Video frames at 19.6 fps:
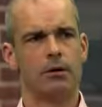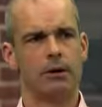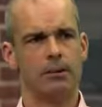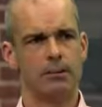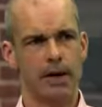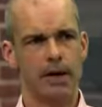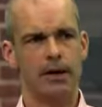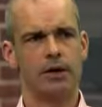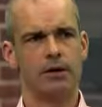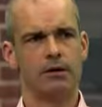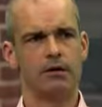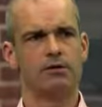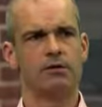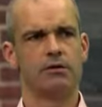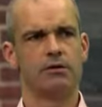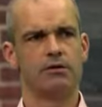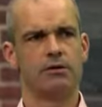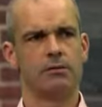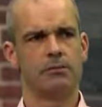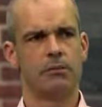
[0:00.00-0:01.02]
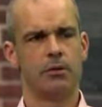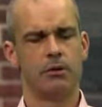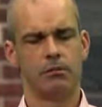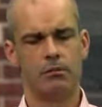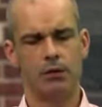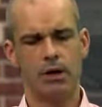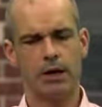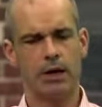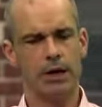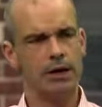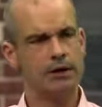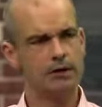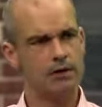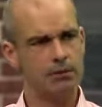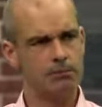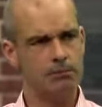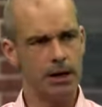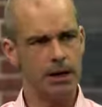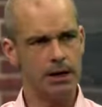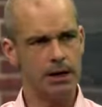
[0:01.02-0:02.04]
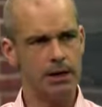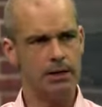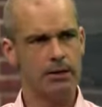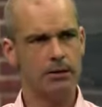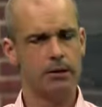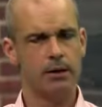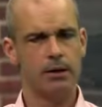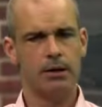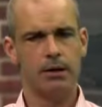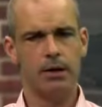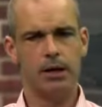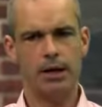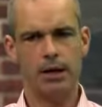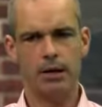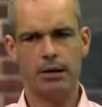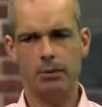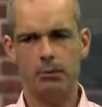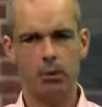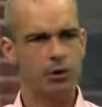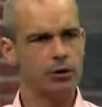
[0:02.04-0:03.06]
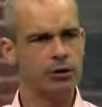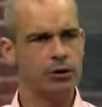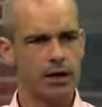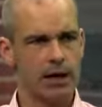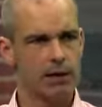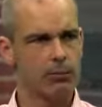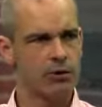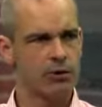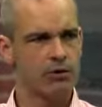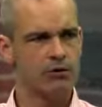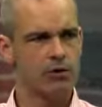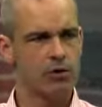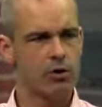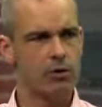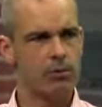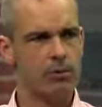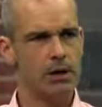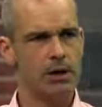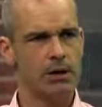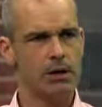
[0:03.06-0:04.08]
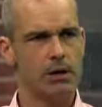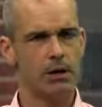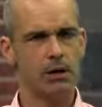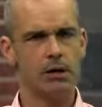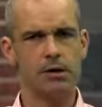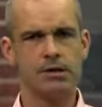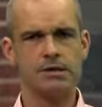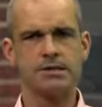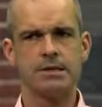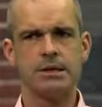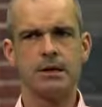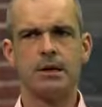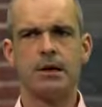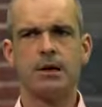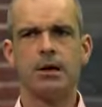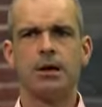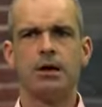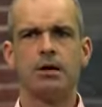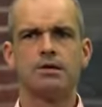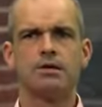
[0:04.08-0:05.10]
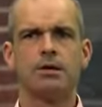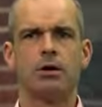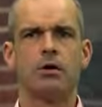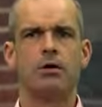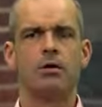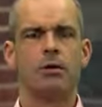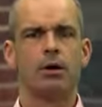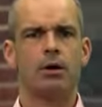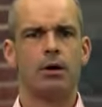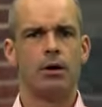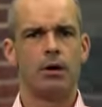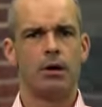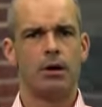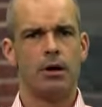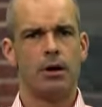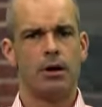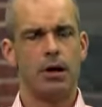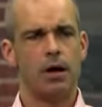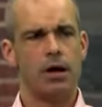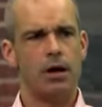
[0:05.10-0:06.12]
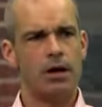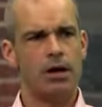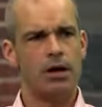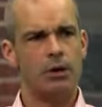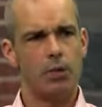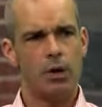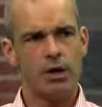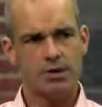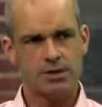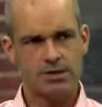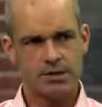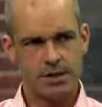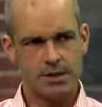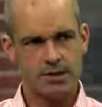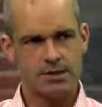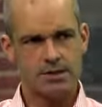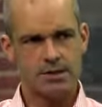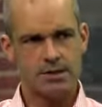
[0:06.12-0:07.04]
a banking system, regulating money in a modern capitalist economy like ours. So in one sense,